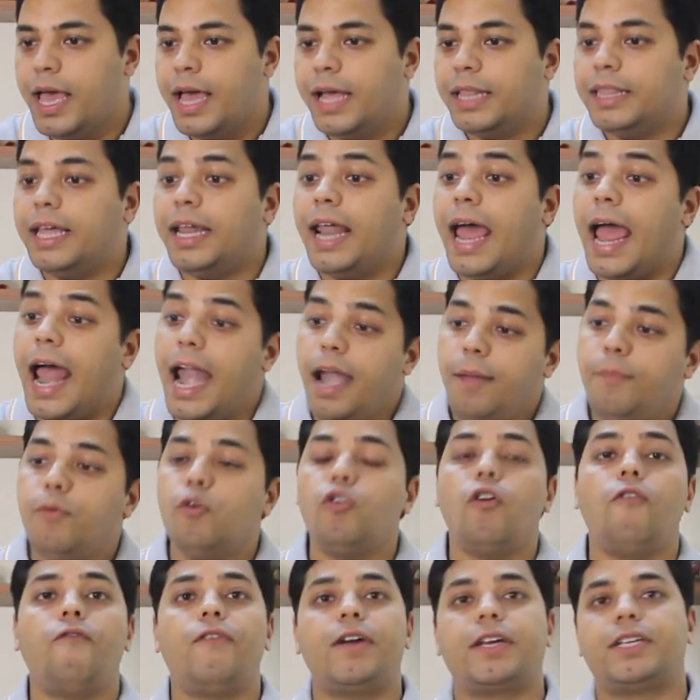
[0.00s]
Then Handbook
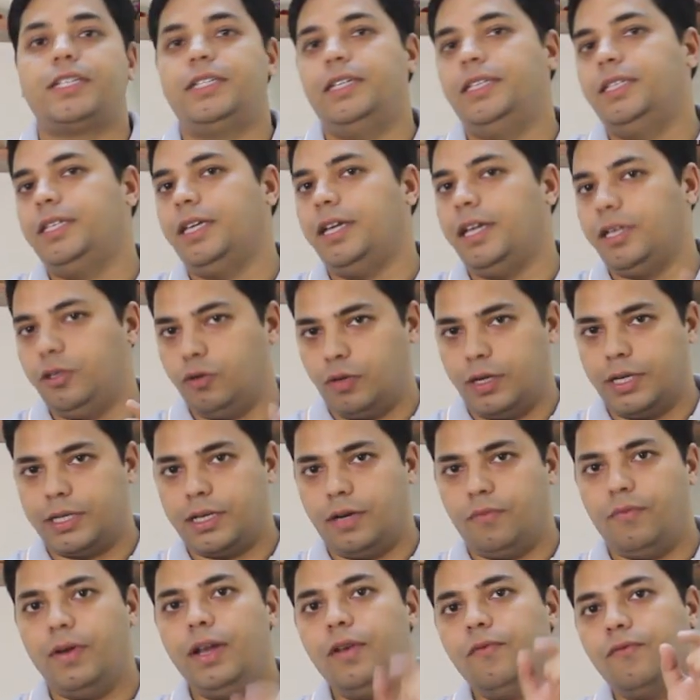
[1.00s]
of Extension Education.
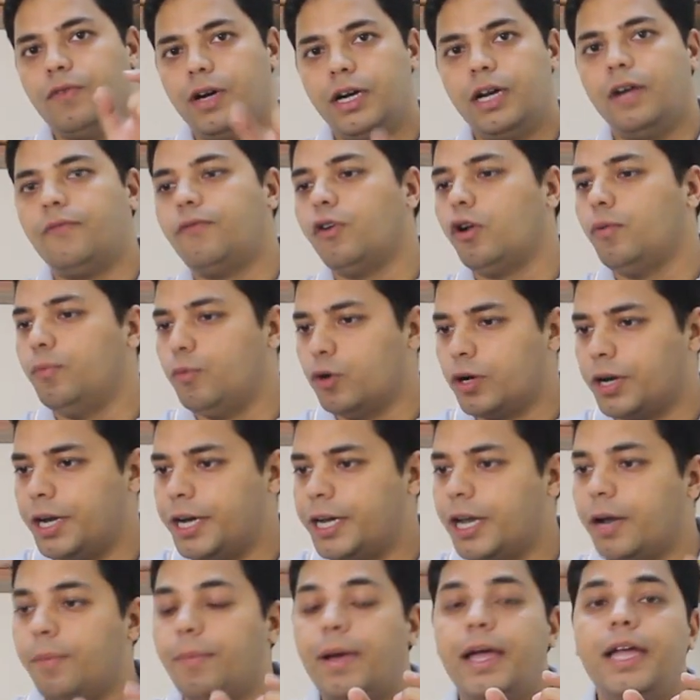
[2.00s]
Very wonderful book
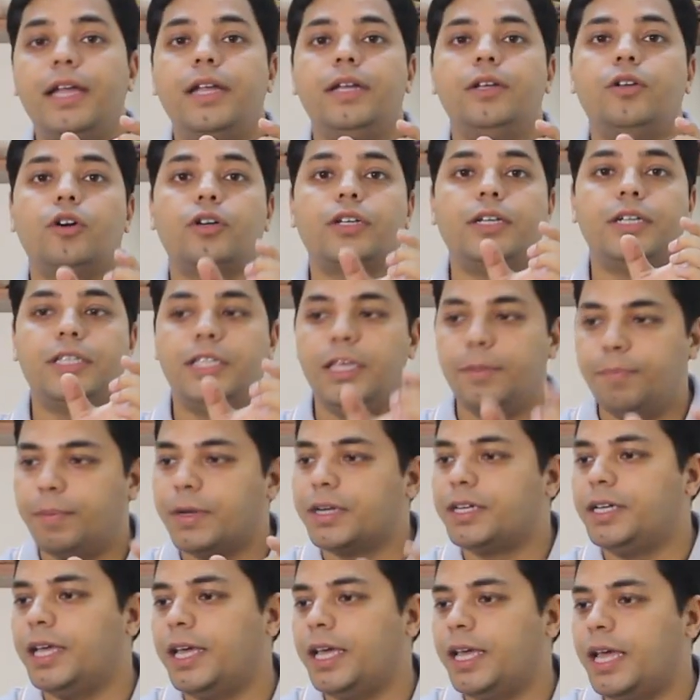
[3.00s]
written by Dr.
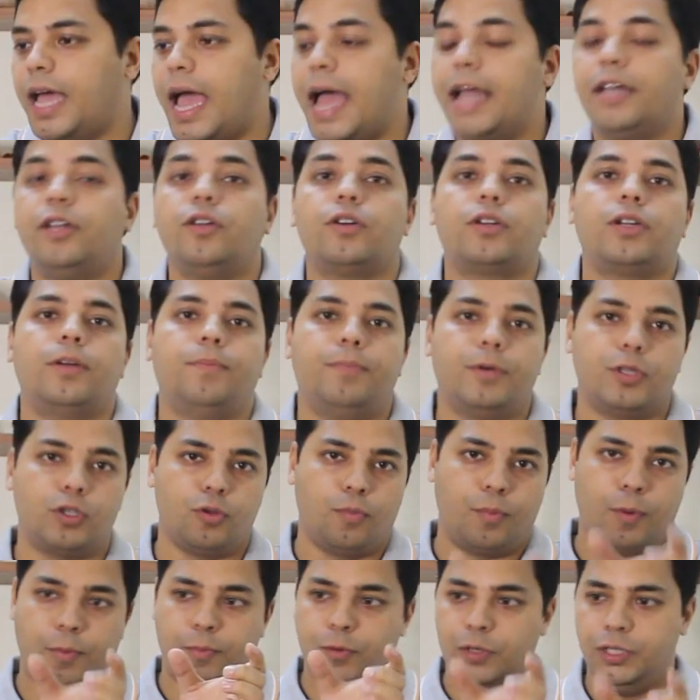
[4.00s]
Deepak Day and Dr. Basu
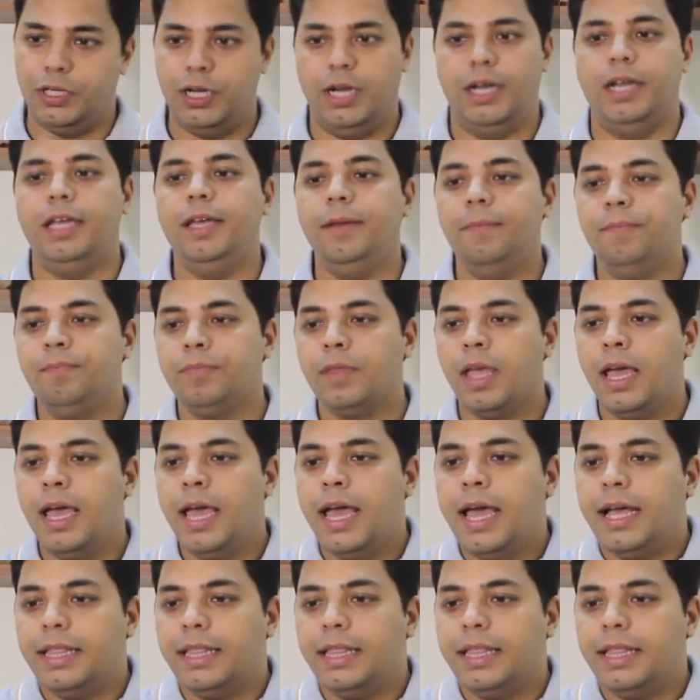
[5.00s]
Prabhujilli.